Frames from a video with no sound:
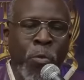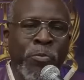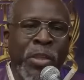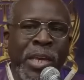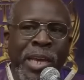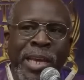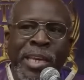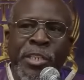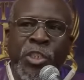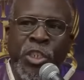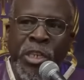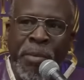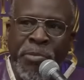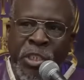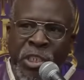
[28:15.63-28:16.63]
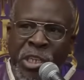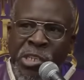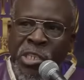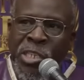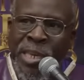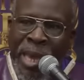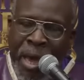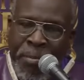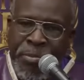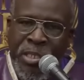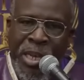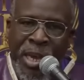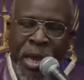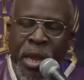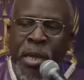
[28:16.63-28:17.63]
Whom the Egyptians
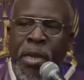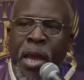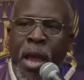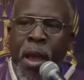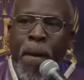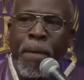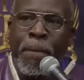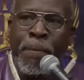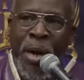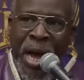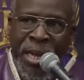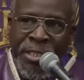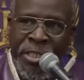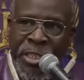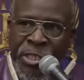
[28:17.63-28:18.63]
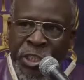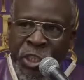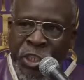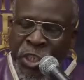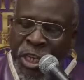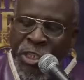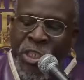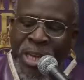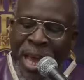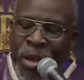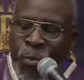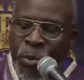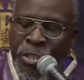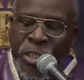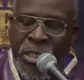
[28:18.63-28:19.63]
kept in bondage. Just
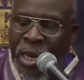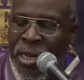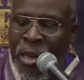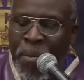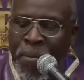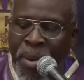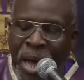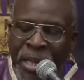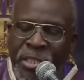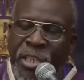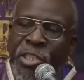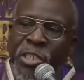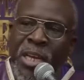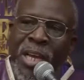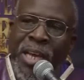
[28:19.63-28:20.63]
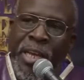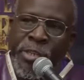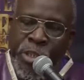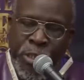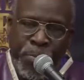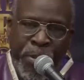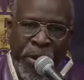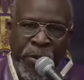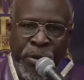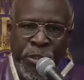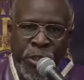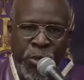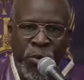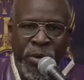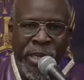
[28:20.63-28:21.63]
like we're still in bondage in
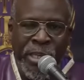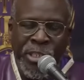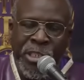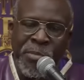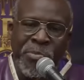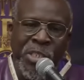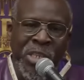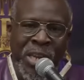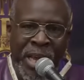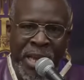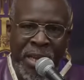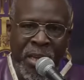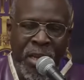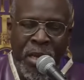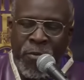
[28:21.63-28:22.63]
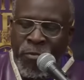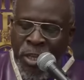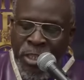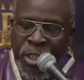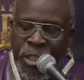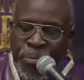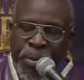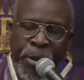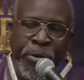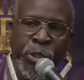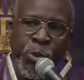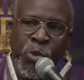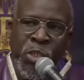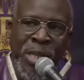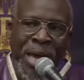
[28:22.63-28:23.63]
spiritual Egypt today. This is
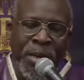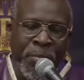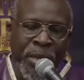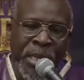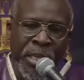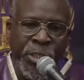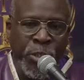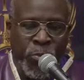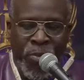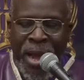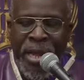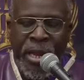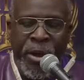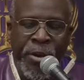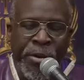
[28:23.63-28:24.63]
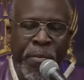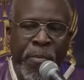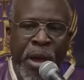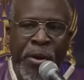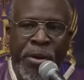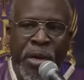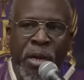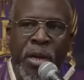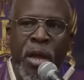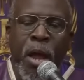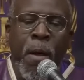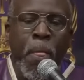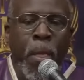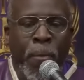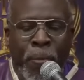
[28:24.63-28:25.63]
spiritual Sodom and Egypt right here in America.
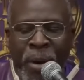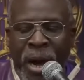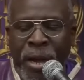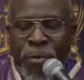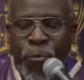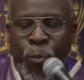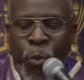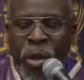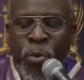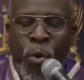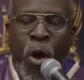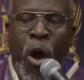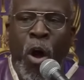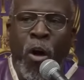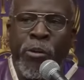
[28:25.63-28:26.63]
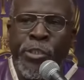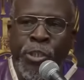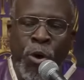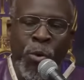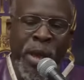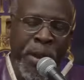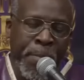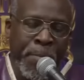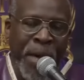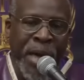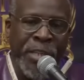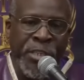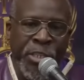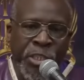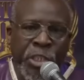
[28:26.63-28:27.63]
But we were also in
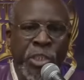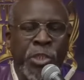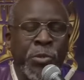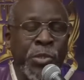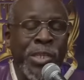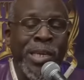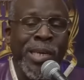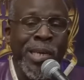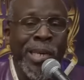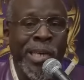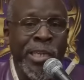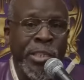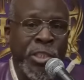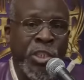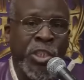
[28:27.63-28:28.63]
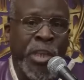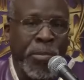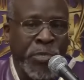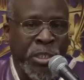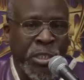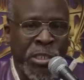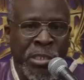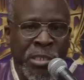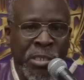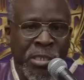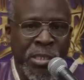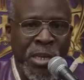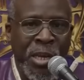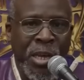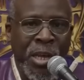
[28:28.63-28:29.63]
bondage to the
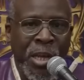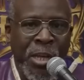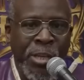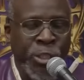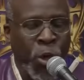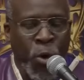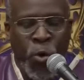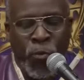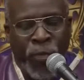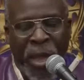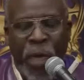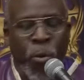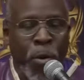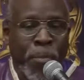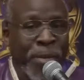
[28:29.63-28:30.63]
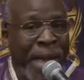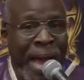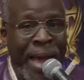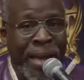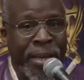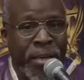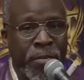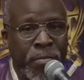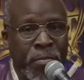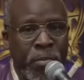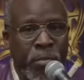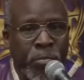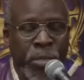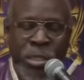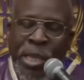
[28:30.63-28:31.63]
Egyptians. So they were black,
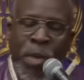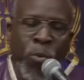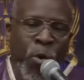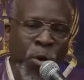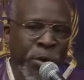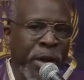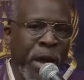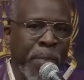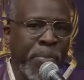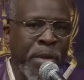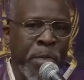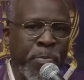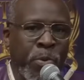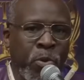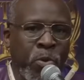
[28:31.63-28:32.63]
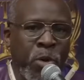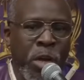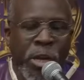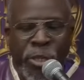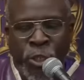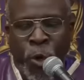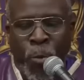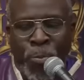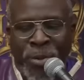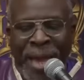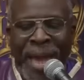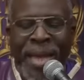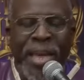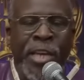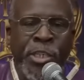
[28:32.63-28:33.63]
but they weren't our people. So
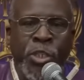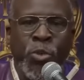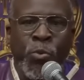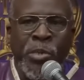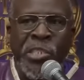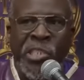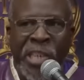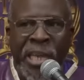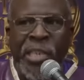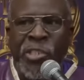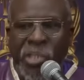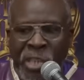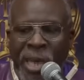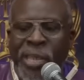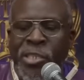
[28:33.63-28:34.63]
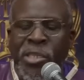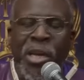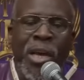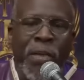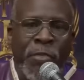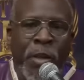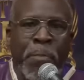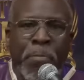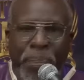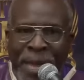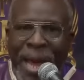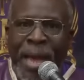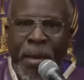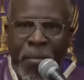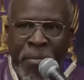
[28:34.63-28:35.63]
black history says, yes, that
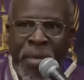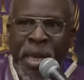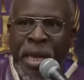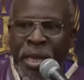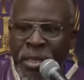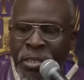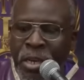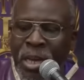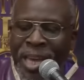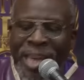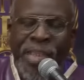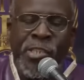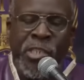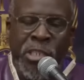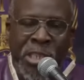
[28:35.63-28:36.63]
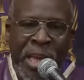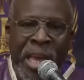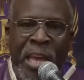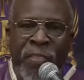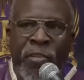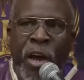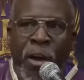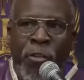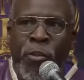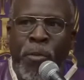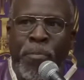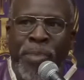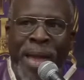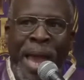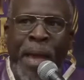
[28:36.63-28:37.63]
black men enslaved
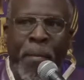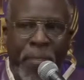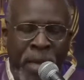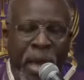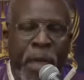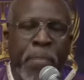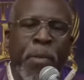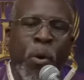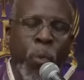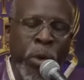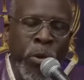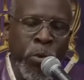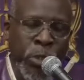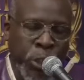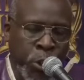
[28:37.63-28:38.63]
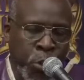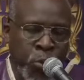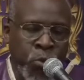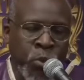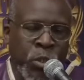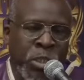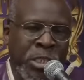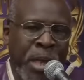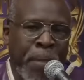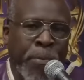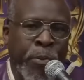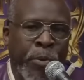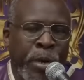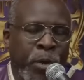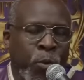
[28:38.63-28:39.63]
other black men, but we were two
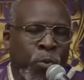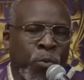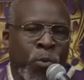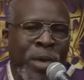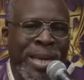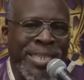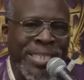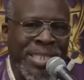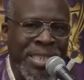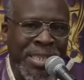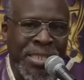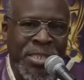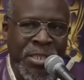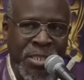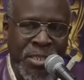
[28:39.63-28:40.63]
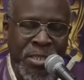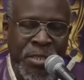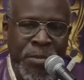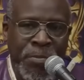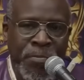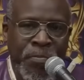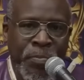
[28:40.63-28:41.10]
separate races.